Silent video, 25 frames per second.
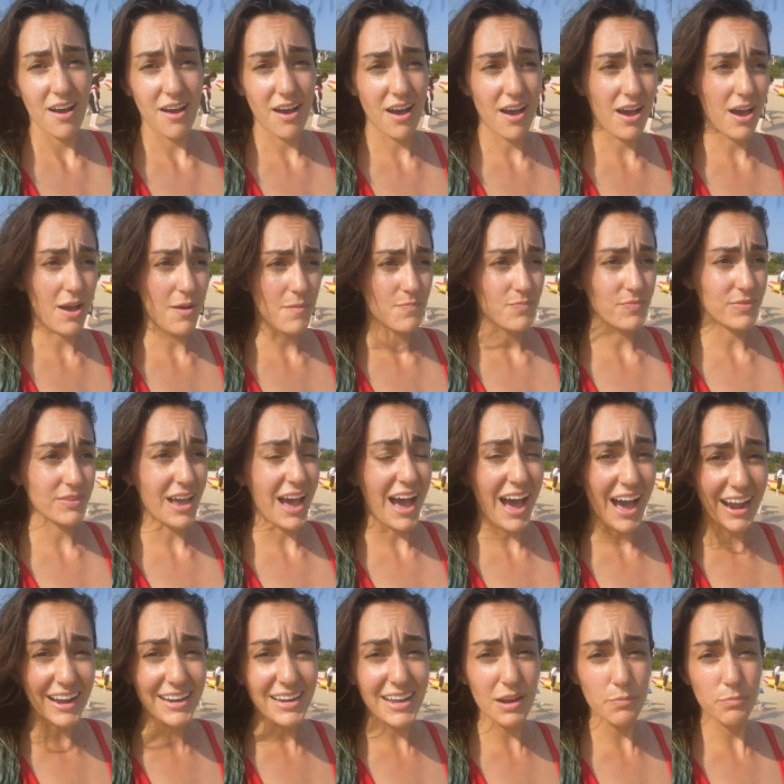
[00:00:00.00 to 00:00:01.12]
um,
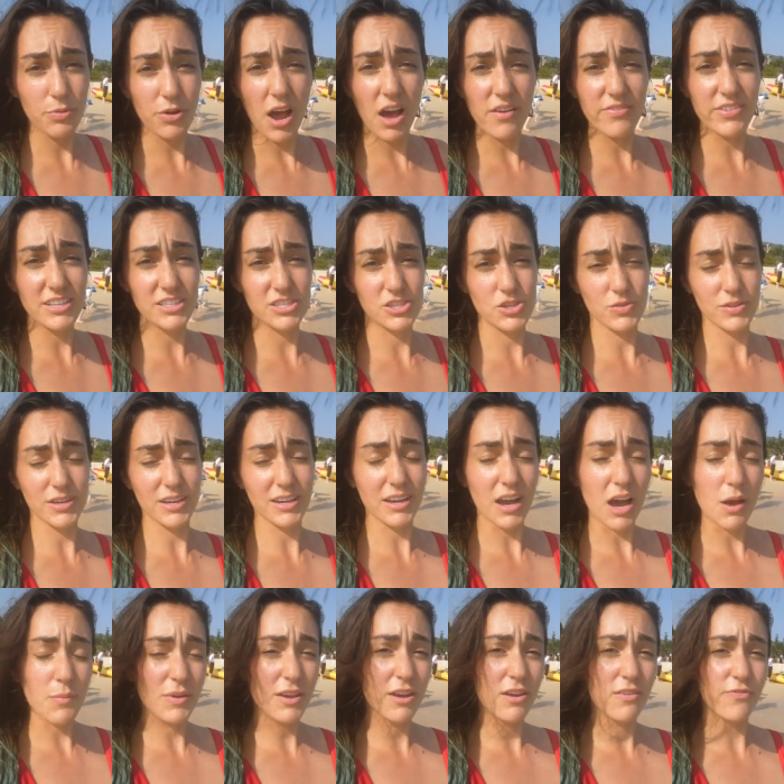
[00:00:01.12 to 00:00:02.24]
Hainan province, you can
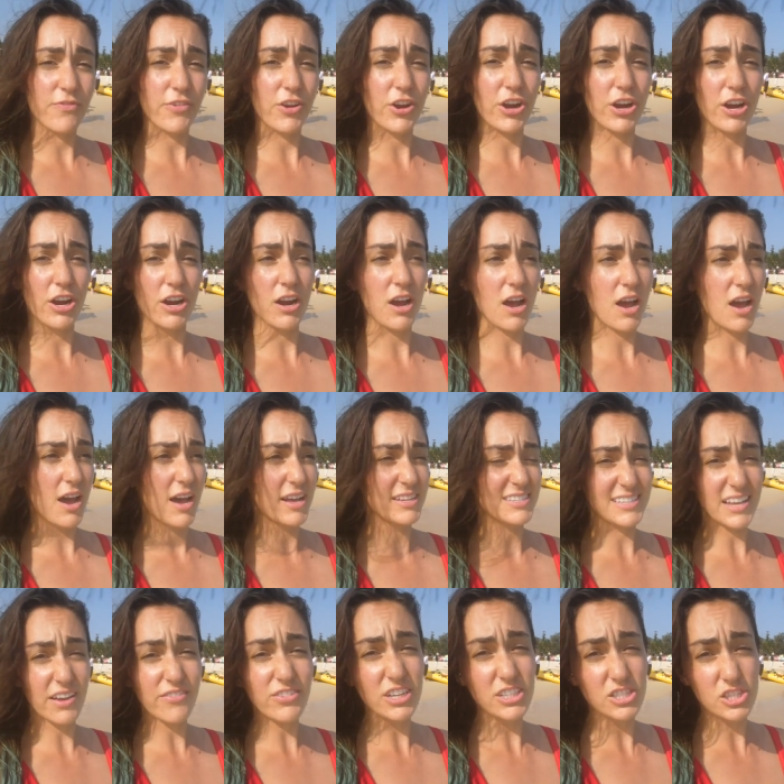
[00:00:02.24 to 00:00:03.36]
come here for uh,
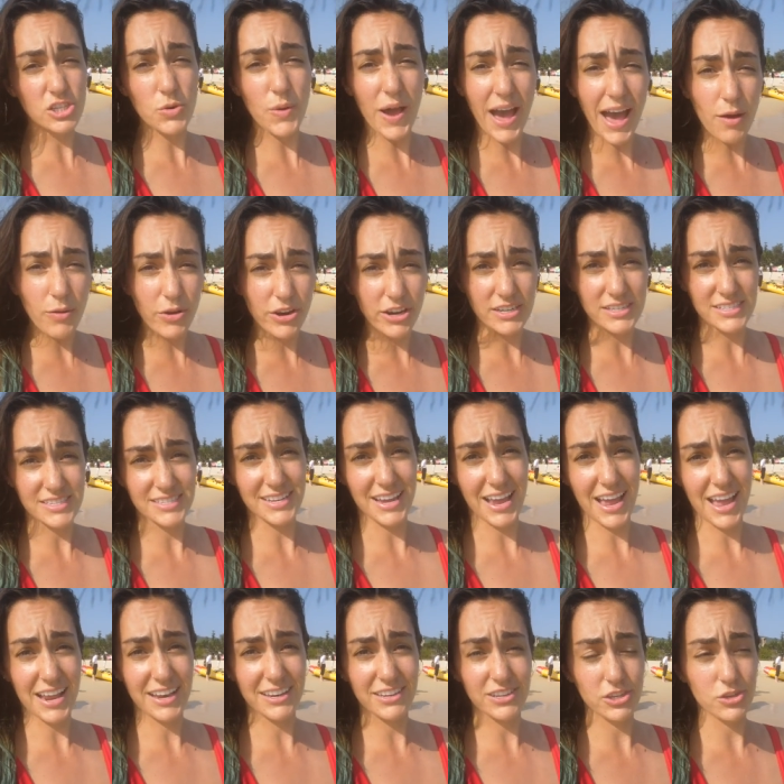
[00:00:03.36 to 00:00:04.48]
seventy-two hours,
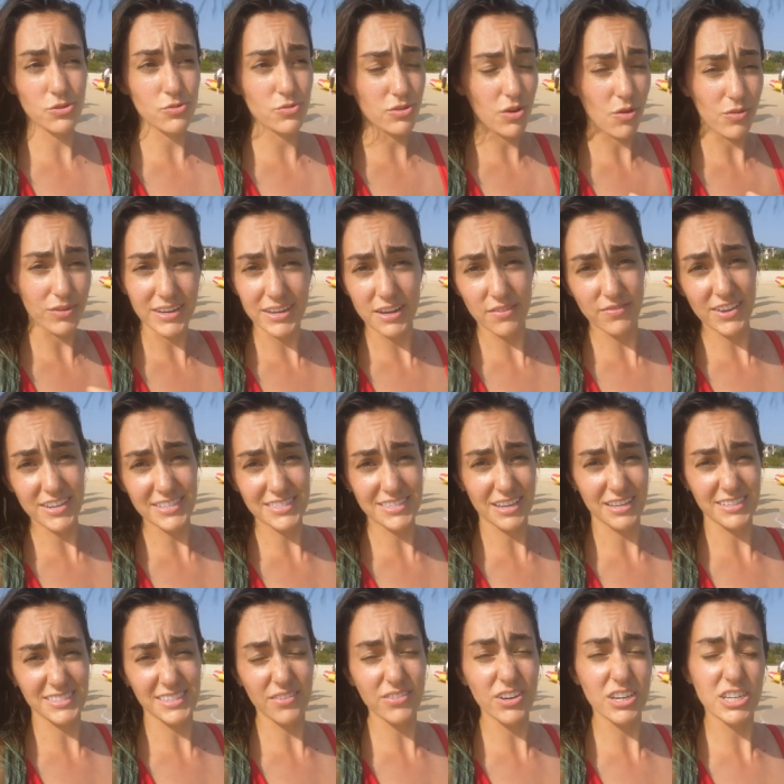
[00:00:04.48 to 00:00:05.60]
and you don't need a
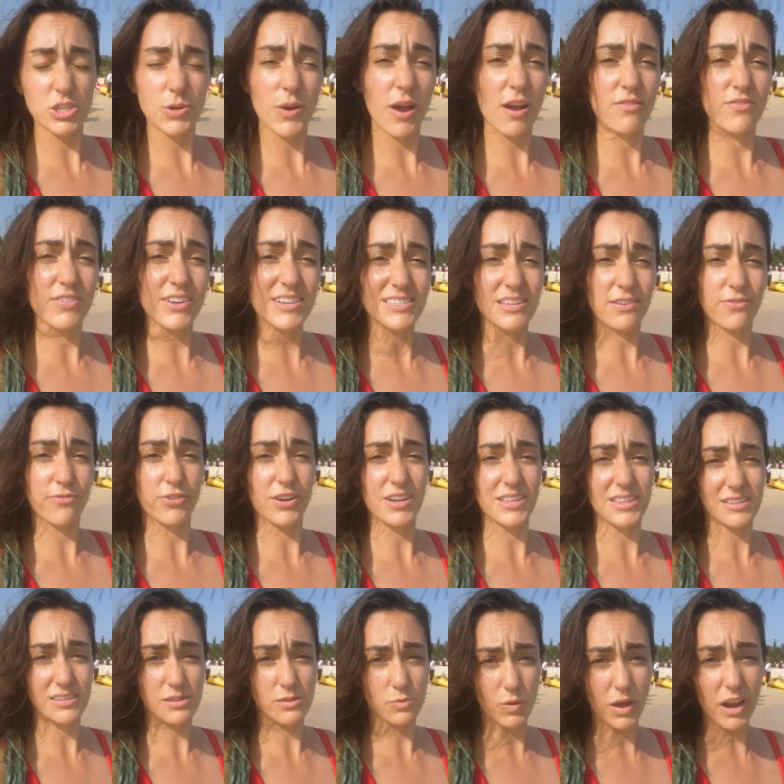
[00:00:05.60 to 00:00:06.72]
visa. seventy-two hour visa free,
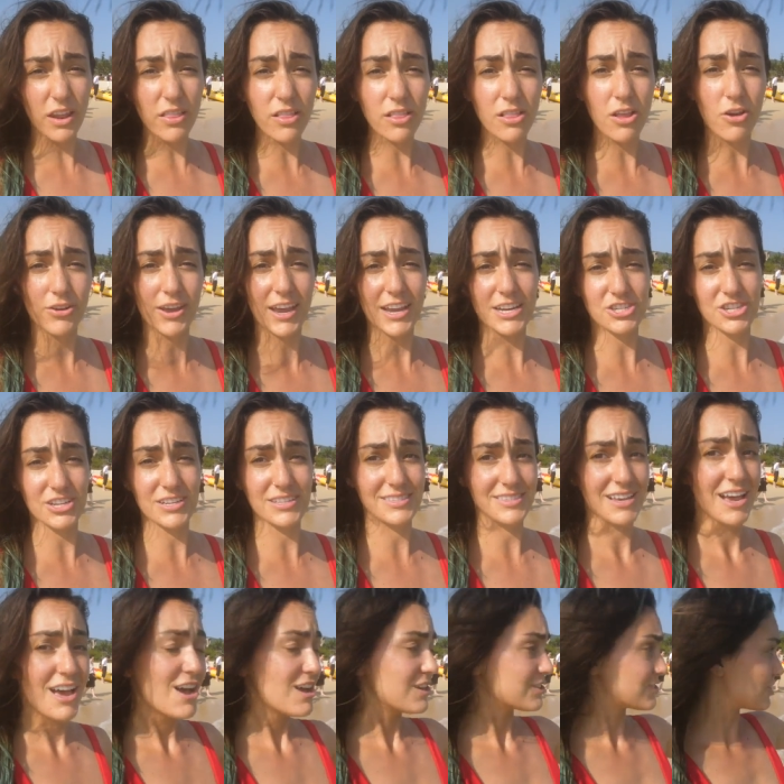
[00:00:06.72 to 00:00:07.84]
this is one of the locations.
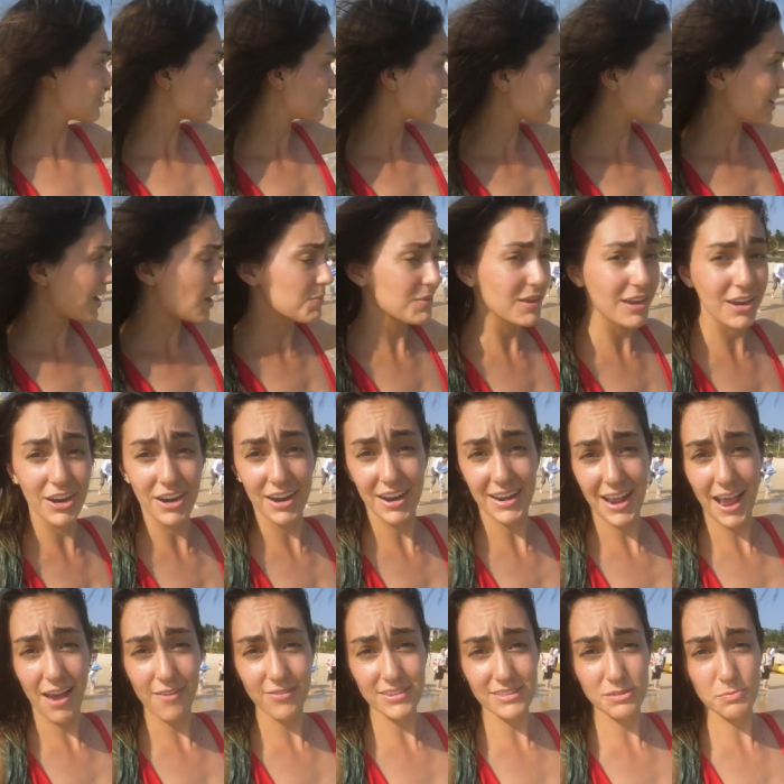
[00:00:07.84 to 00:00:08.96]
So you can come here and
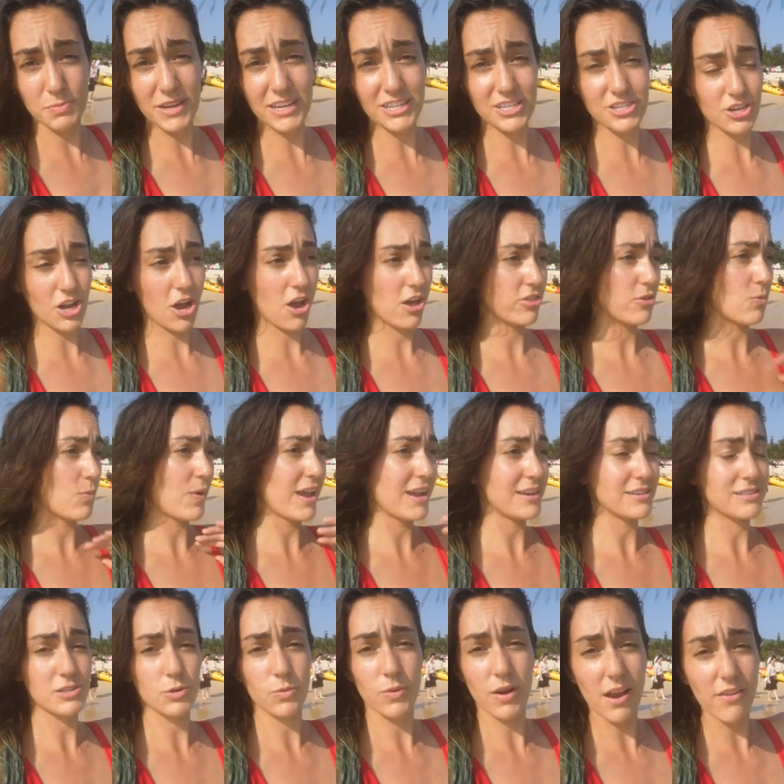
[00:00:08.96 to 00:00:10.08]
have this beach on the way
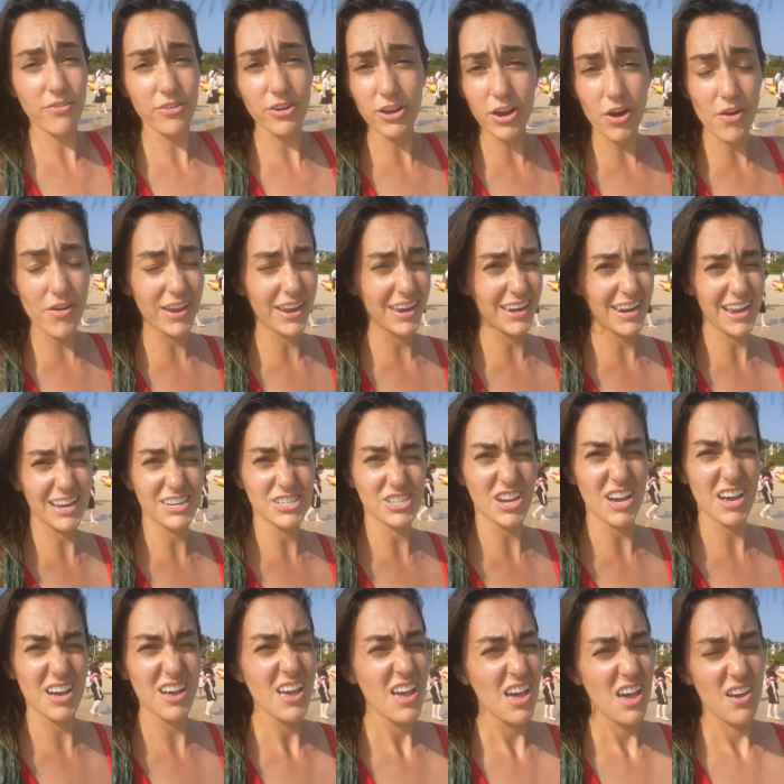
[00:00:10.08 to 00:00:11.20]
to wherever you're going in Asia.